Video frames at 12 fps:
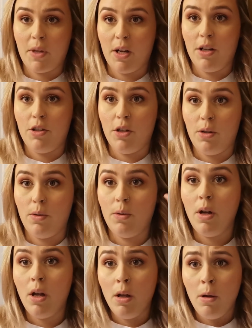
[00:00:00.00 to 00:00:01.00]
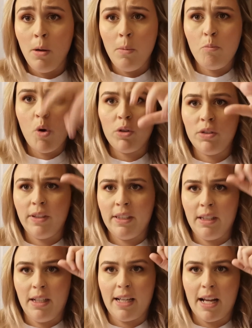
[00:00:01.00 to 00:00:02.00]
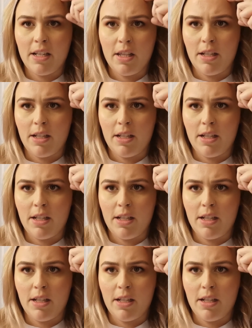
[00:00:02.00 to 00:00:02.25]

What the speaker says: gonna do most of it until I get to the